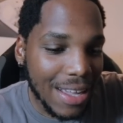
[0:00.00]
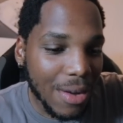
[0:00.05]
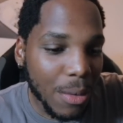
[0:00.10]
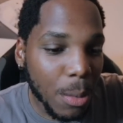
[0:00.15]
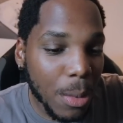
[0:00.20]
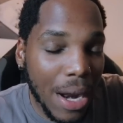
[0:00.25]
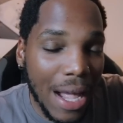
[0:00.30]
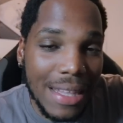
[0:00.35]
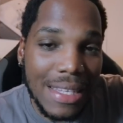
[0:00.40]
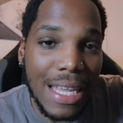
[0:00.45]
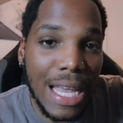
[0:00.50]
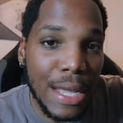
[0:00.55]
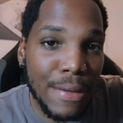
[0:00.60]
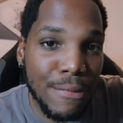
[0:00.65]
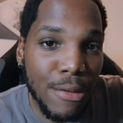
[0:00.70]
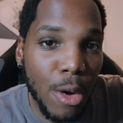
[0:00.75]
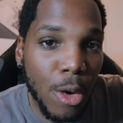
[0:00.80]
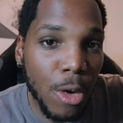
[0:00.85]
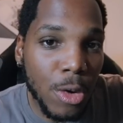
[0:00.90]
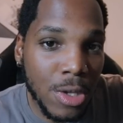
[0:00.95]
When I take
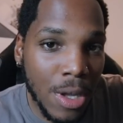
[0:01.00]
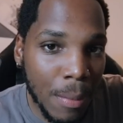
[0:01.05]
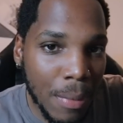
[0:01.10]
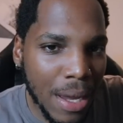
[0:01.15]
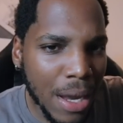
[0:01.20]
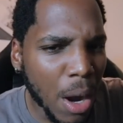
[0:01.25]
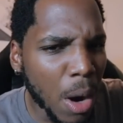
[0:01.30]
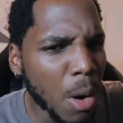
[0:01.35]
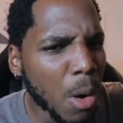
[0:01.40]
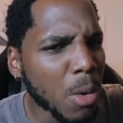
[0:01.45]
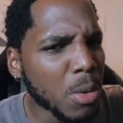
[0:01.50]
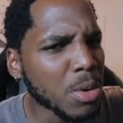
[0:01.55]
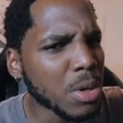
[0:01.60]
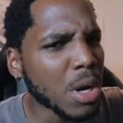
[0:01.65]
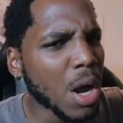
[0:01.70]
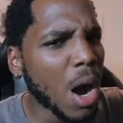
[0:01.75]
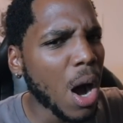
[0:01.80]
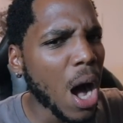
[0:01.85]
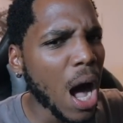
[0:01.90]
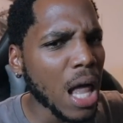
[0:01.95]
photos, I'm like, oh
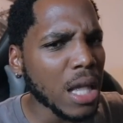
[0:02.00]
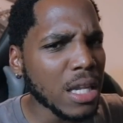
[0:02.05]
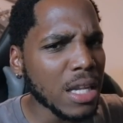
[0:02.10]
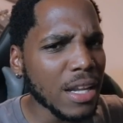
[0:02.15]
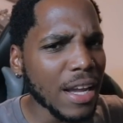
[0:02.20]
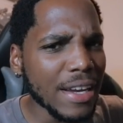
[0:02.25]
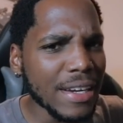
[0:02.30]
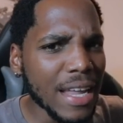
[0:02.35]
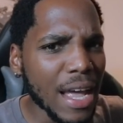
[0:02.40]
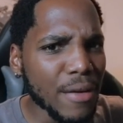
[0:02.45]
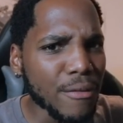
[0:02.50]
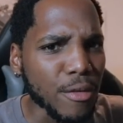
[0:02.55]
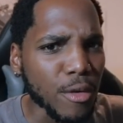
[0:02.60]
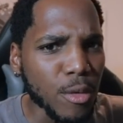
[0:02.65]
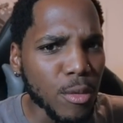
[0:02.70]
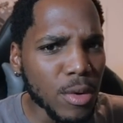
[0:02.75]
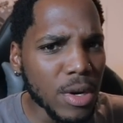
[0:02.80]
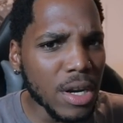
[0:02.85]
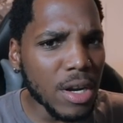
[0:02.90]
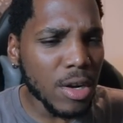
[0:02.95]
no, I look like that for
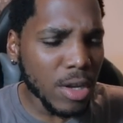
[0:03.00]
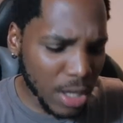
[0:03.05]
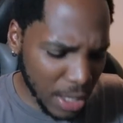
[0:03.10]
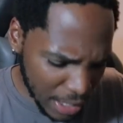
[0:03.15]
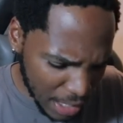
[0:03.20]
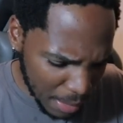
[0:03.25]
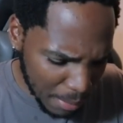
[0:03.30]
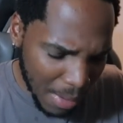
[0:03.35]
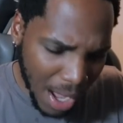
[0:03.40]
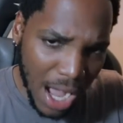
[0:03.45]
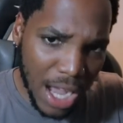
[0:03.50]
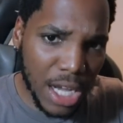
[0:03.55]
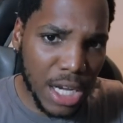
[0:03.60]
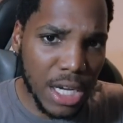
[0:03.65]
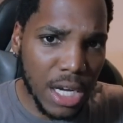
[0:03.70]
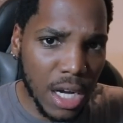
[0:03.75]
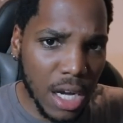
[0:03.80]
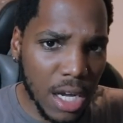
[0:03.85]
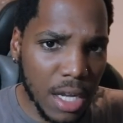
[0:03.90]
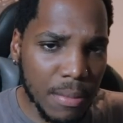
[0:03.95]
real. Look at my
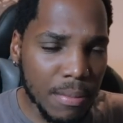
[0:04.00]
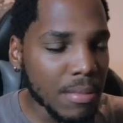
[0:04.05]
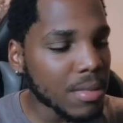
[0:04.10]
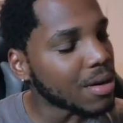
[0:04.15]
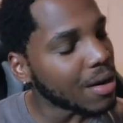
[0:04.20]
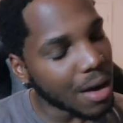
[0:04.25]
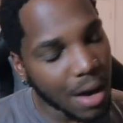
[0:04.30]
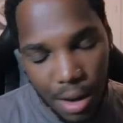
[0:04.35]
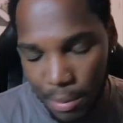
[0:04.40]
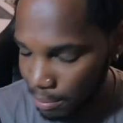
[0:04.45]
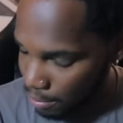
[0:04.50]
gut. No,